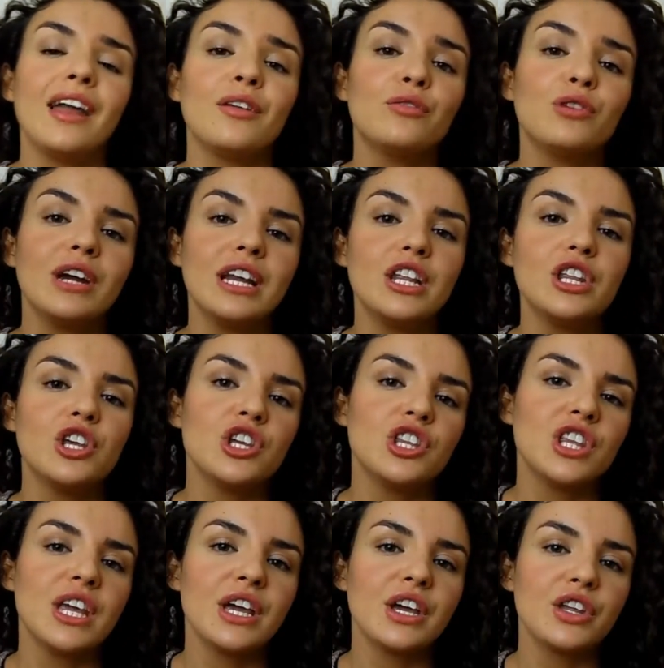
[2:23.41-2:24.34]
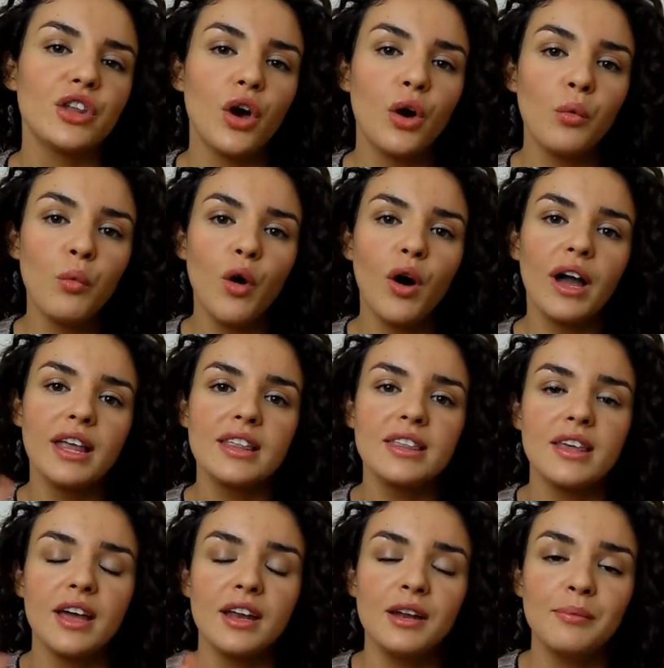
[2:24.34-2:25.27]
And I really do think that a
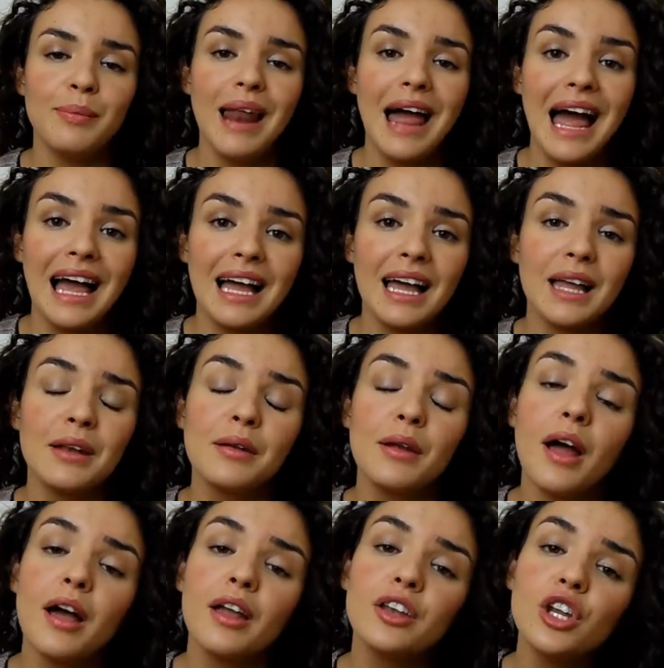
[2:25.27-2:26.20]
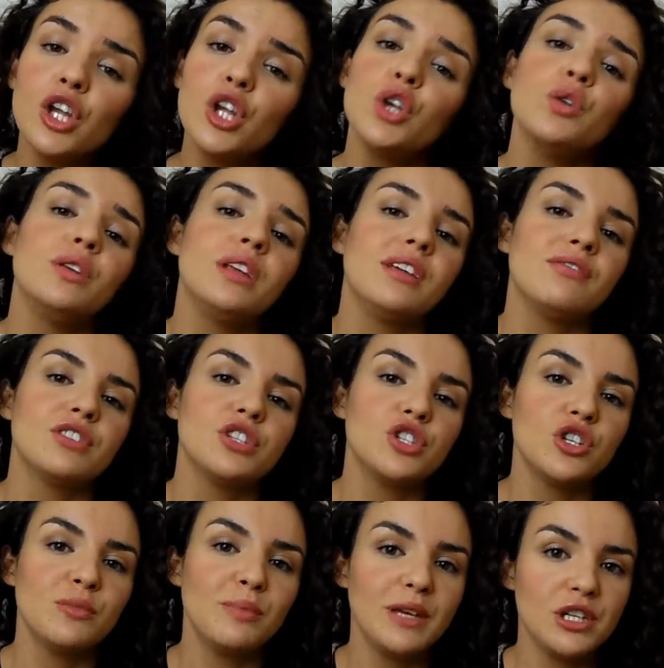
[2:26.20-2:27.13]
white and a black and a nude even
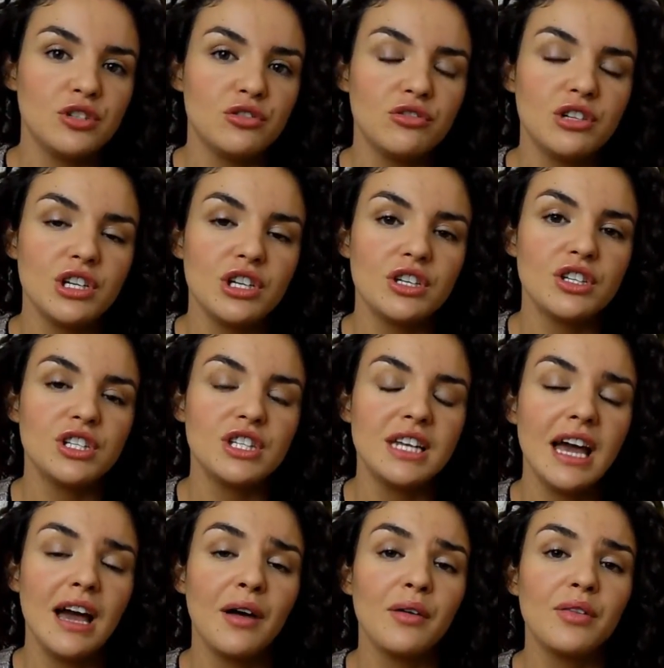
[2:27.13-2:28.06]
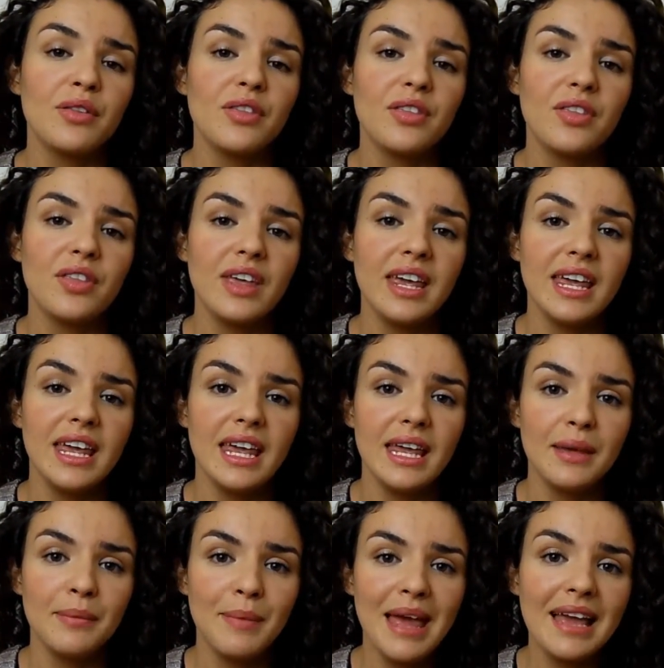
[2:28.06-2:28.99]
should be introduced. Now,
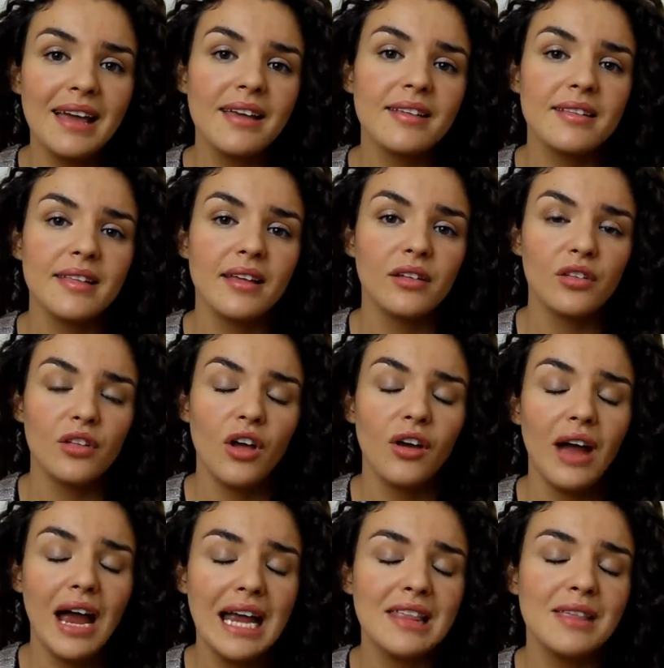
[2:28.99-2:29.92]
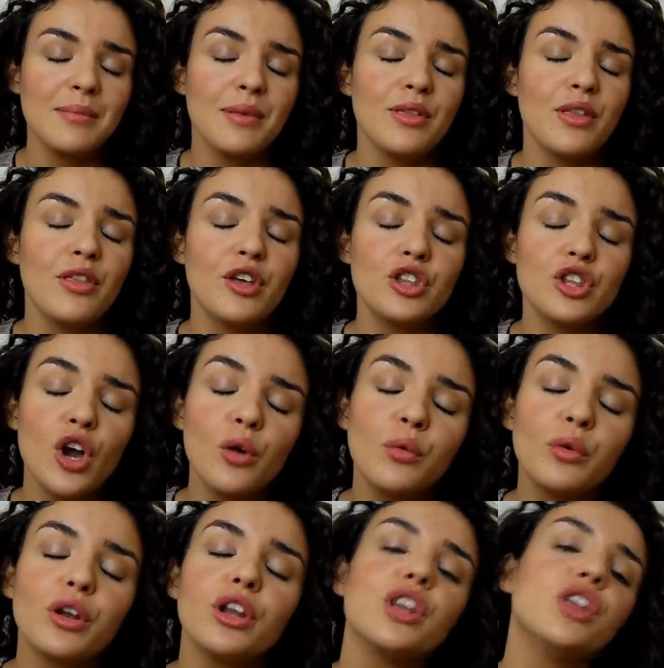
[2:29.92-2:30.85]
the makers are adamant that they
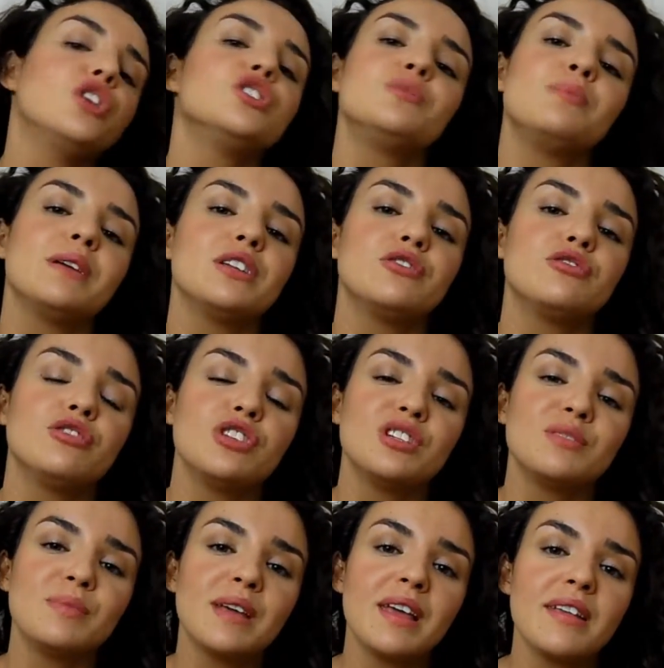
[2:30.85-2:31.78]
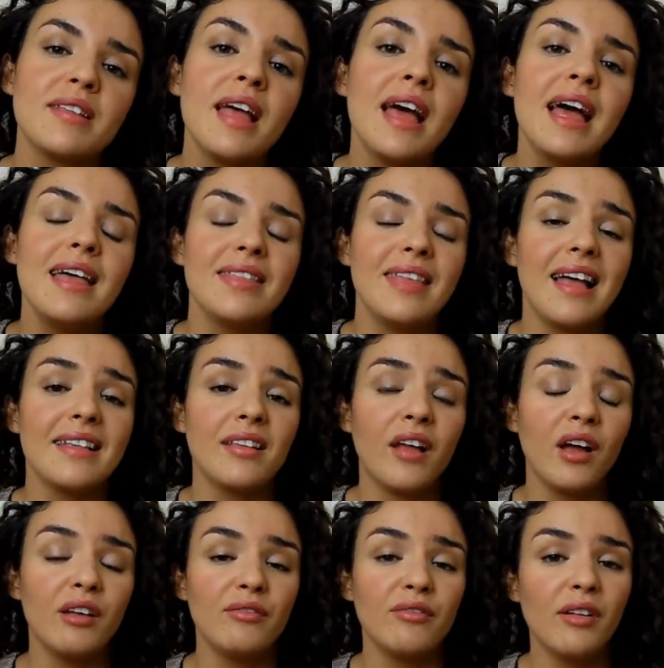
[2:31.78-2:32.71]
don't want a nude to be introduced because
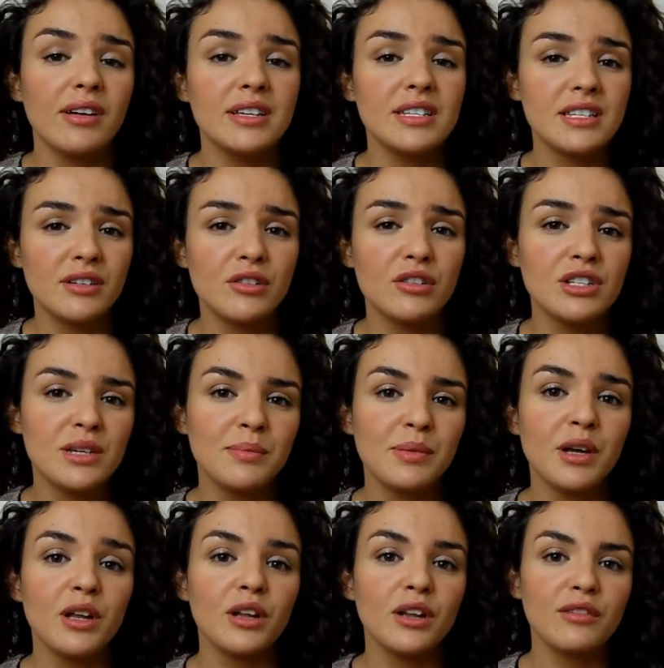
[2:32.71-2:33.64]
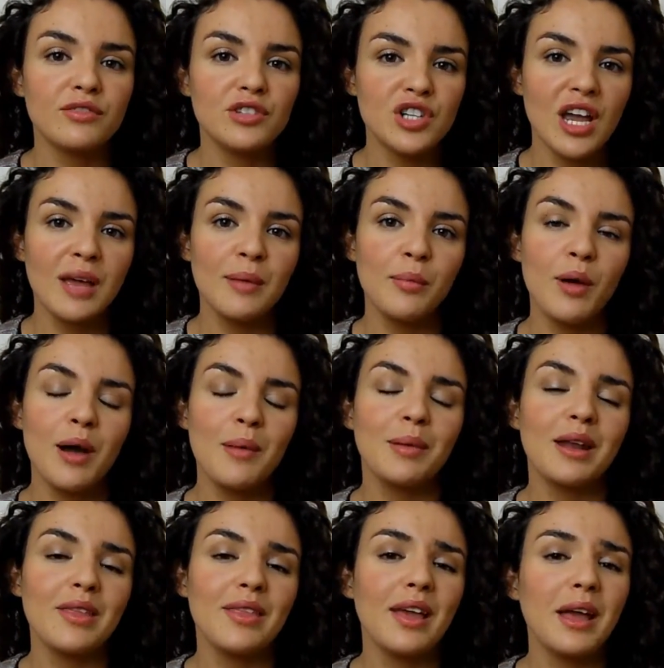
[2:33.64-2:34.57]
that's kind of very stereotypical of shapewear,
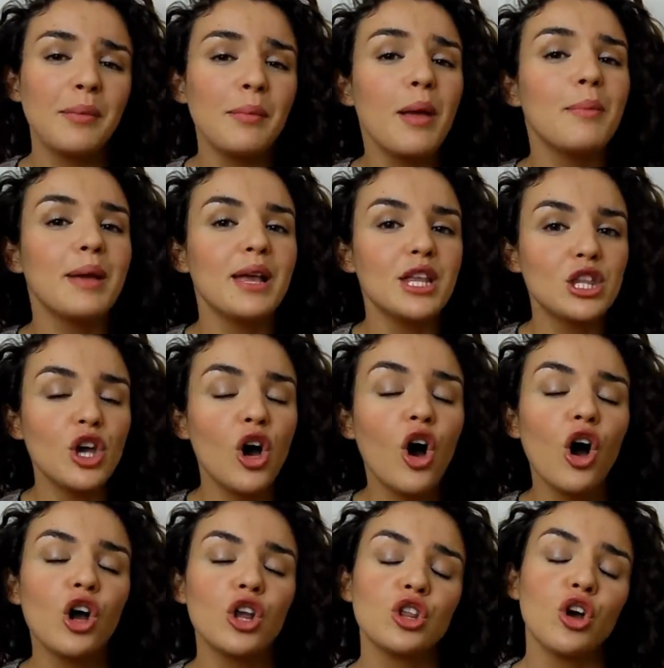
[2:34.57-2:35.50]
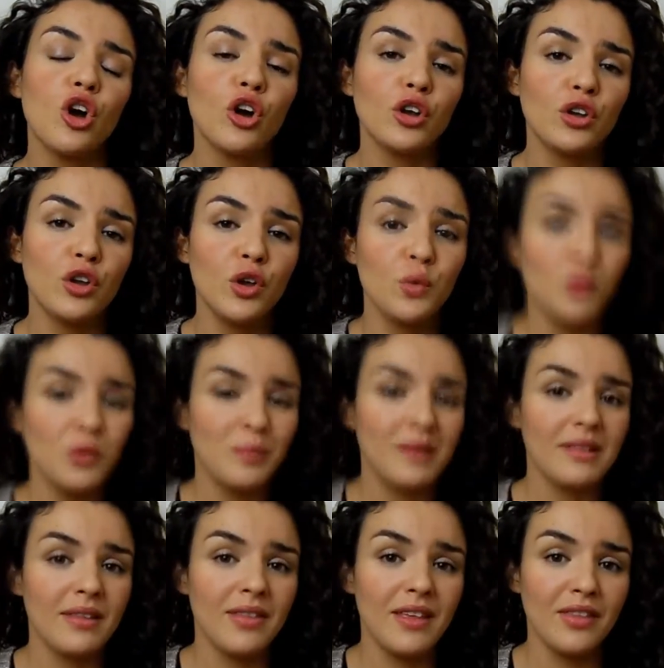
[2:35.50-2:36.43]
but I think maybe a dark, dark nude would
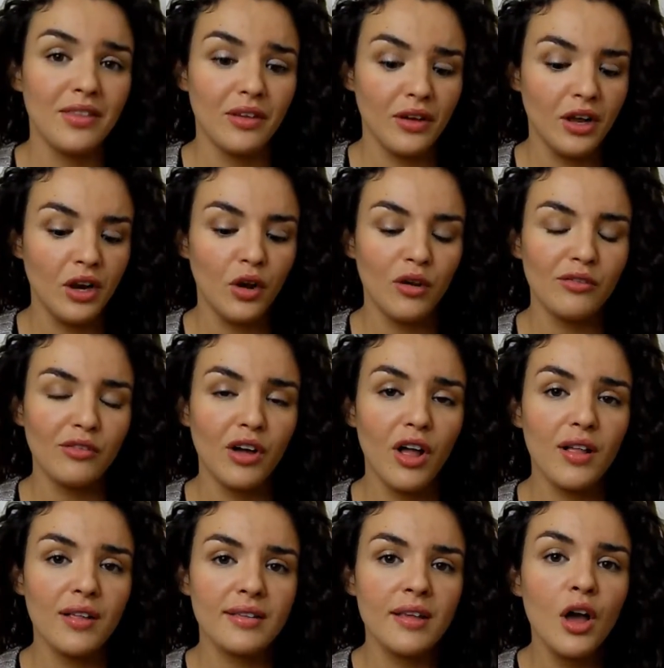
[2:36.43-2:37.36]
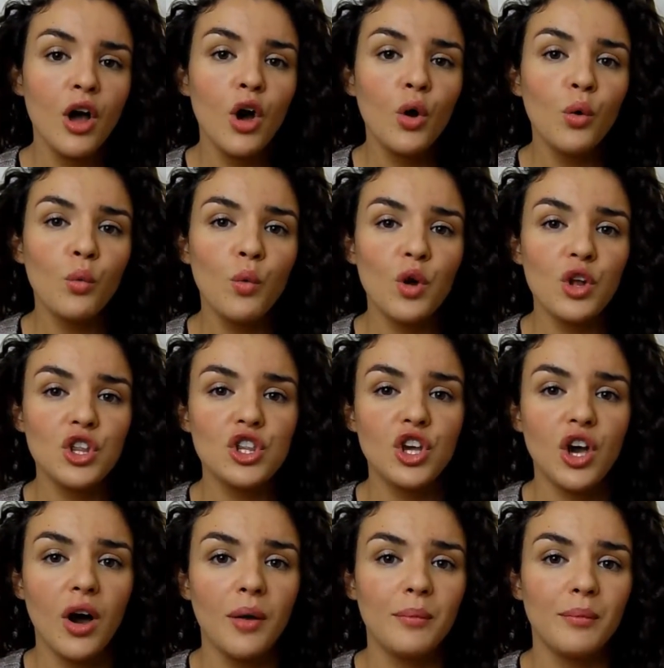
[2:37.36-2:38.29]
be something that a lot of girls
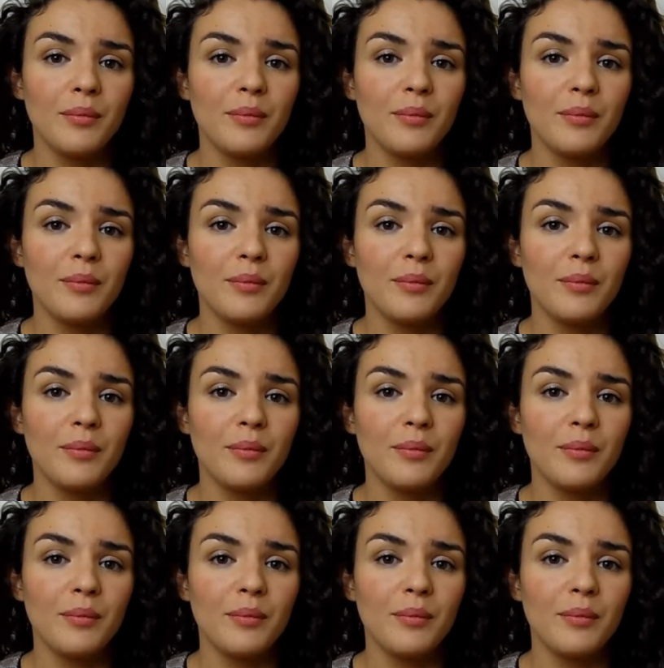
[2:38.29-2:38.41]
would